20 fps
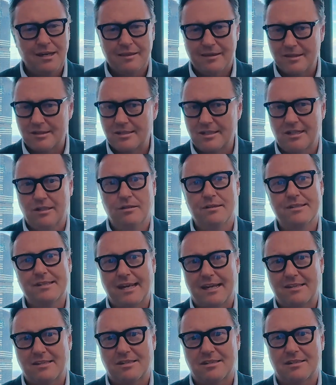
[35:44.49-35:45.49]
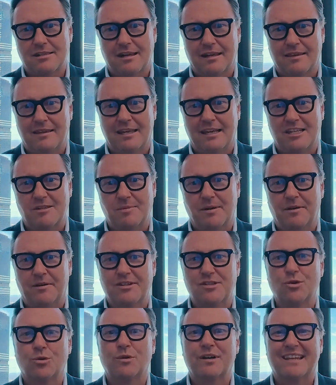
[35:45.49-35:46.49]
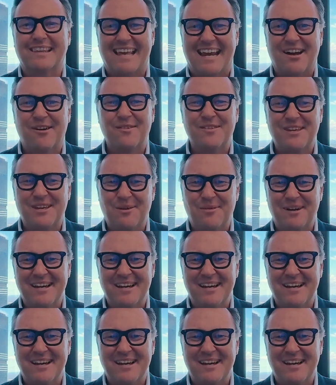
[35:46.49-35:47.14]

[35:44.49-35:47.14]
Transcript: The skill sets and the experience already there in the